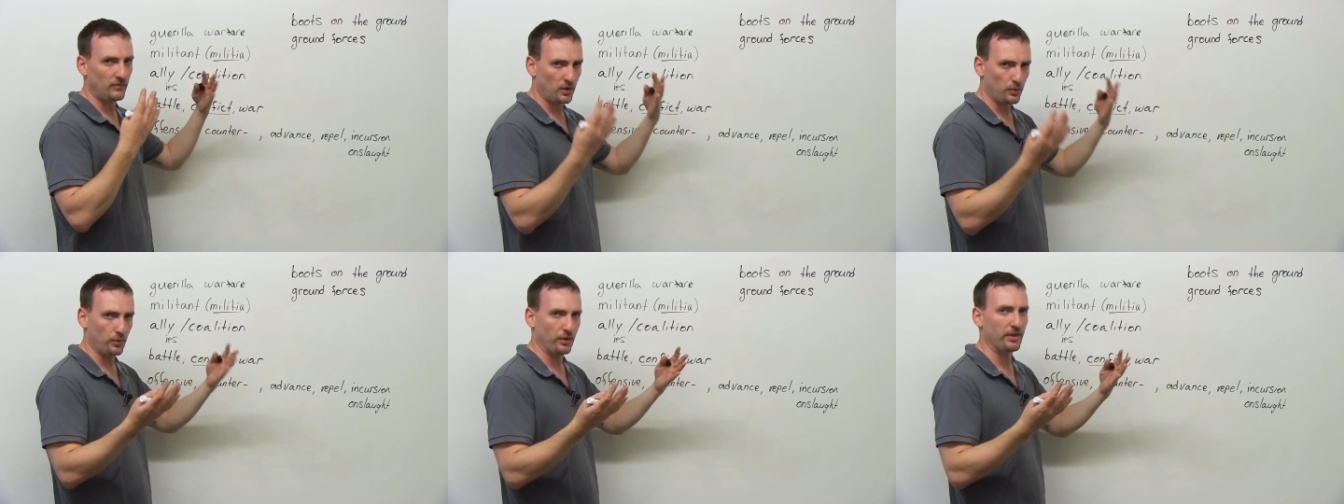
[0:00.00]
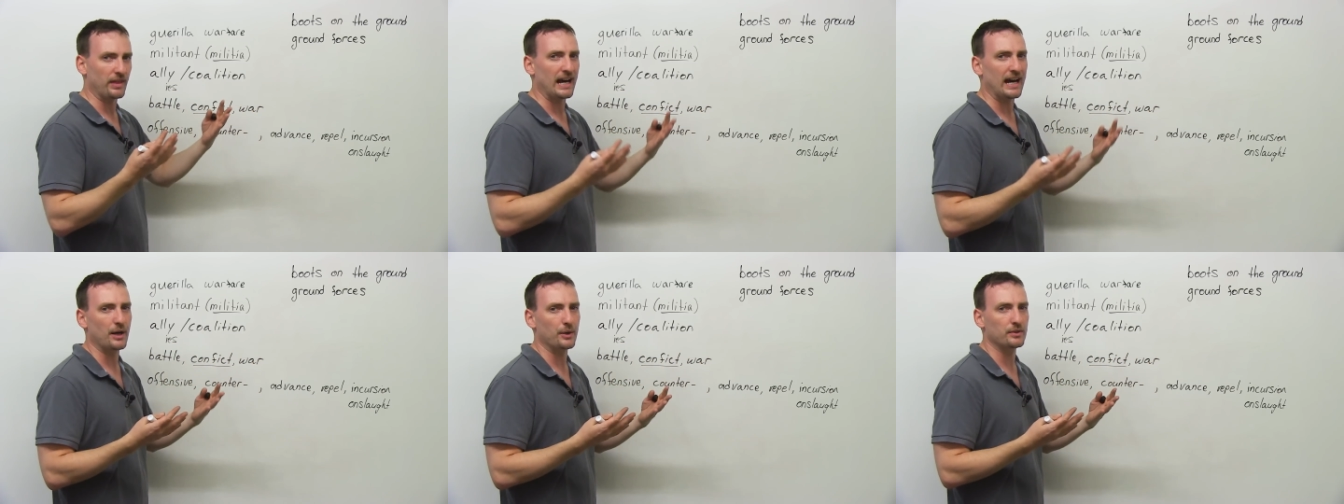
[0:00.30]

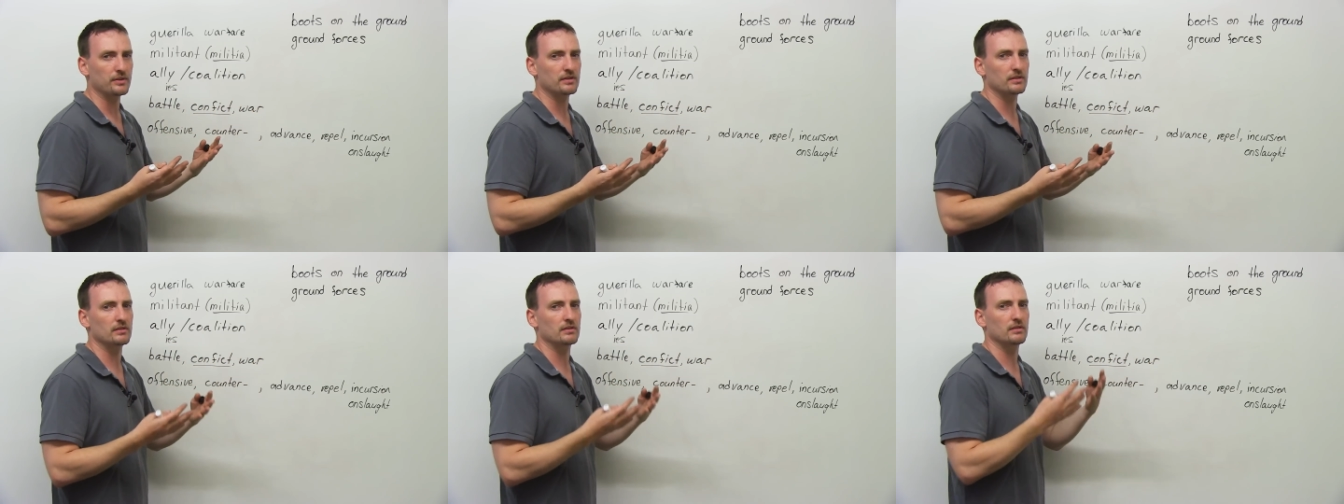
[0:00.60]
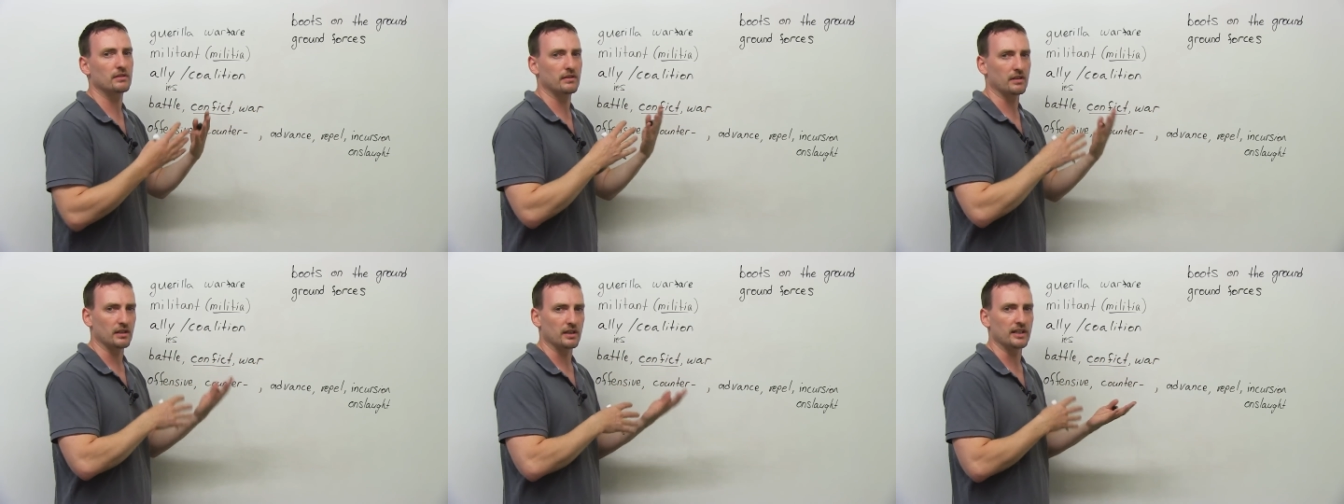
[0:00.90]
without
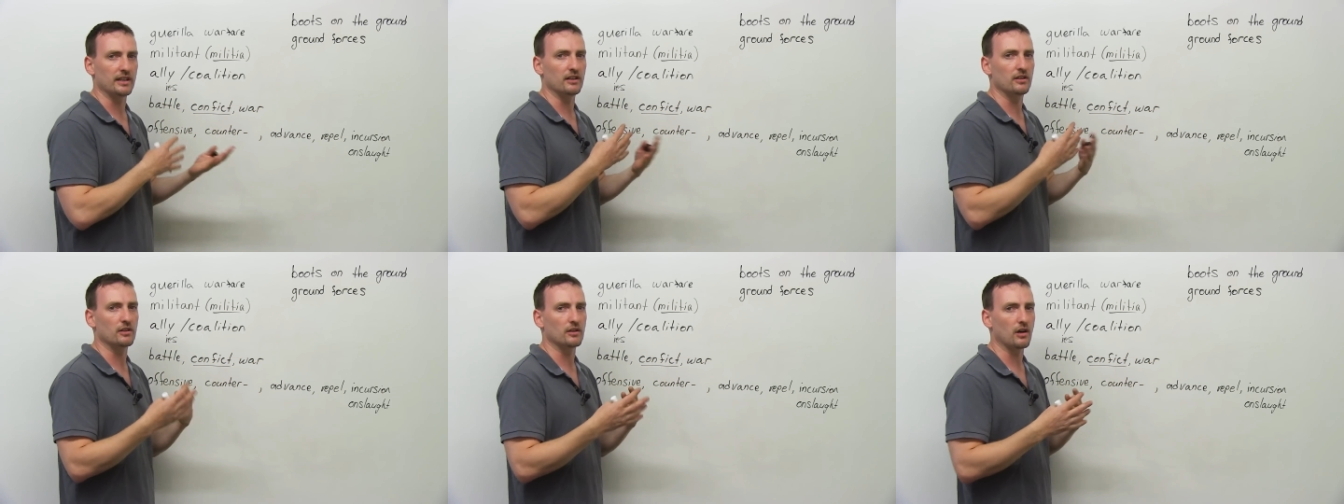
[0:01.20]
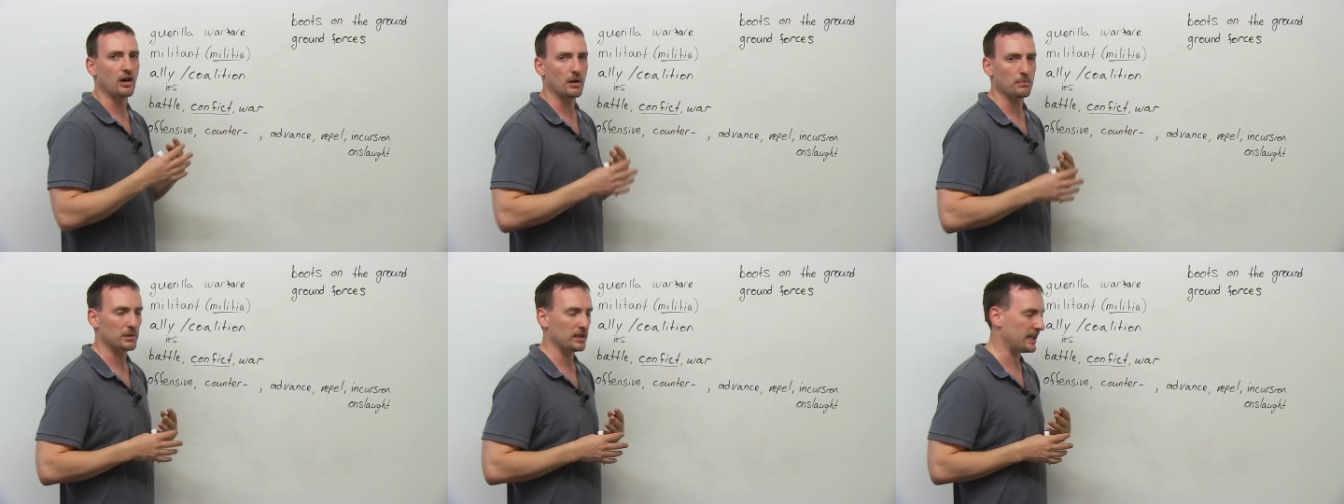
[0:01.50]
the legal
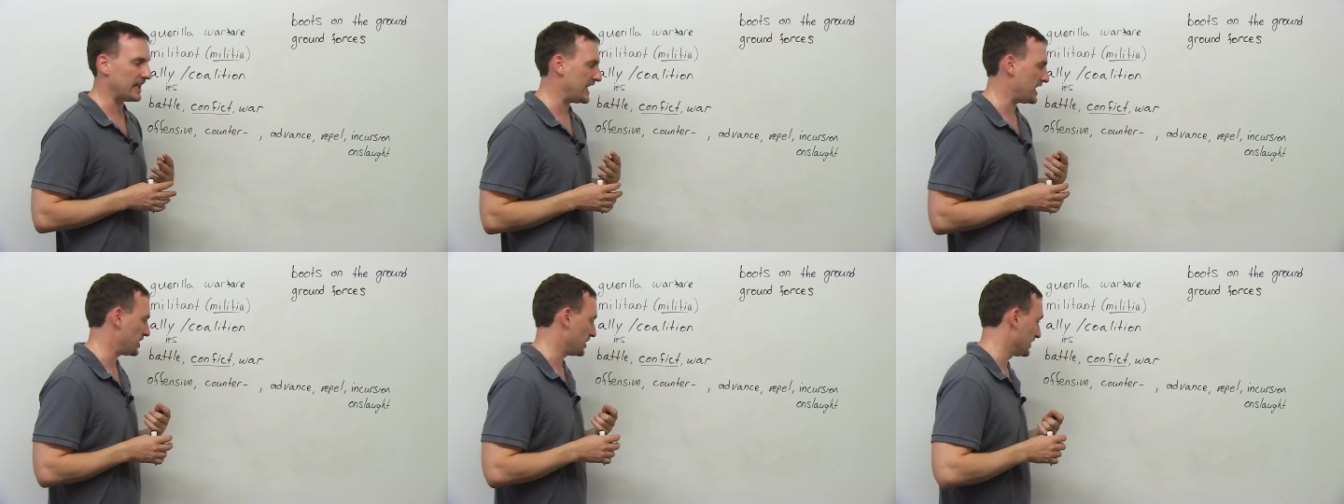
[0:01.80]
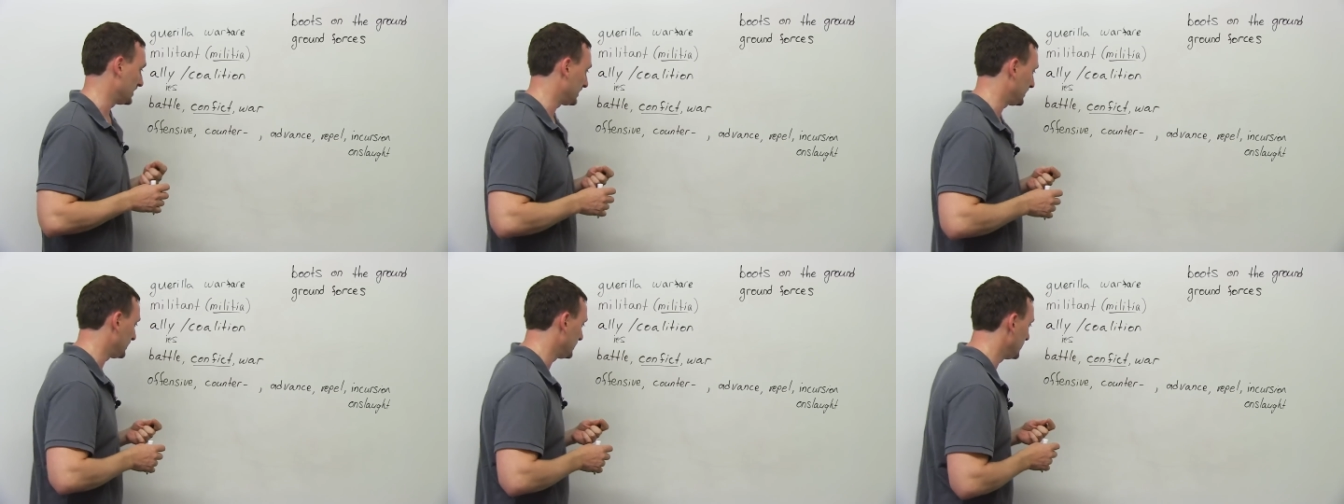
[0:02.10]

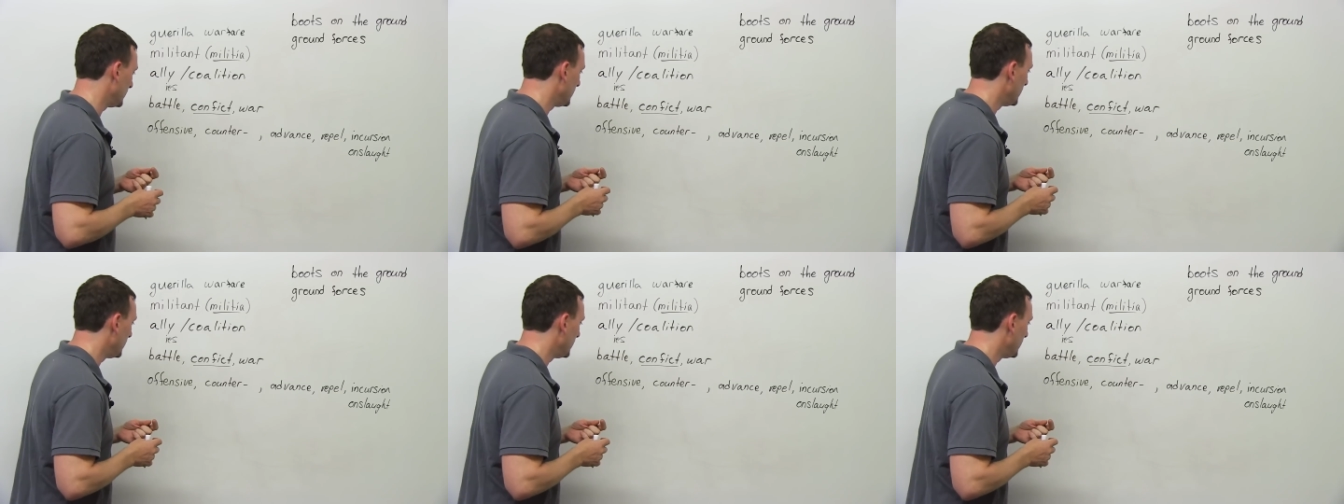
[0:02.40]
obligations.